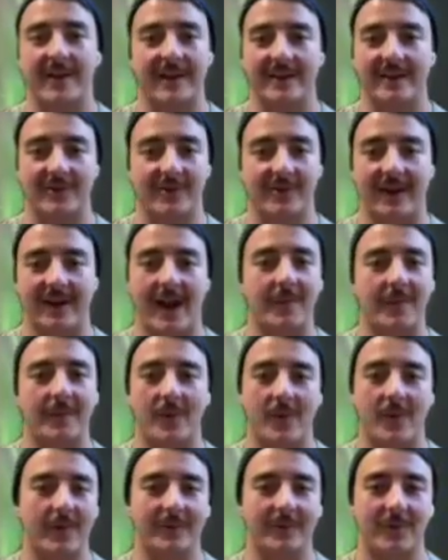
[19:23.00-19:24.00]
the second. You're like, I'm
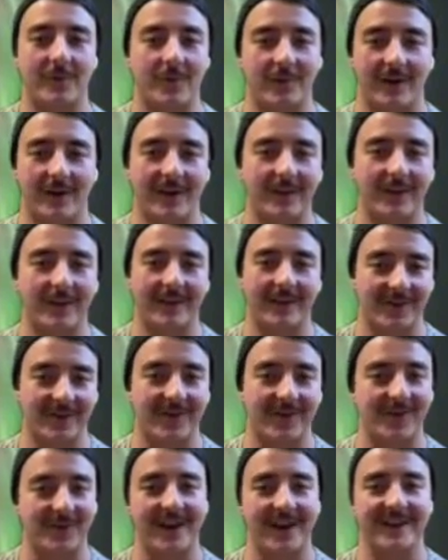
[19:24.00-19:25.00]
going for it anyway. Like,
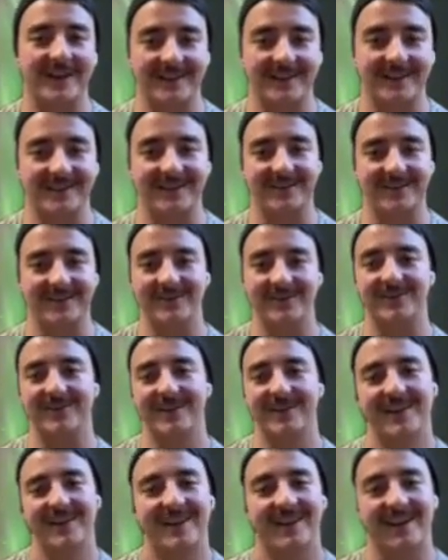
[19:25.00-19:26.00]
this is what I need to do,
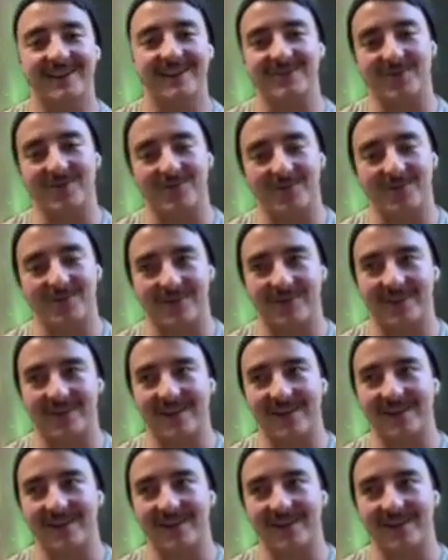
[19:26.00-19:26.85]
and it just wasn't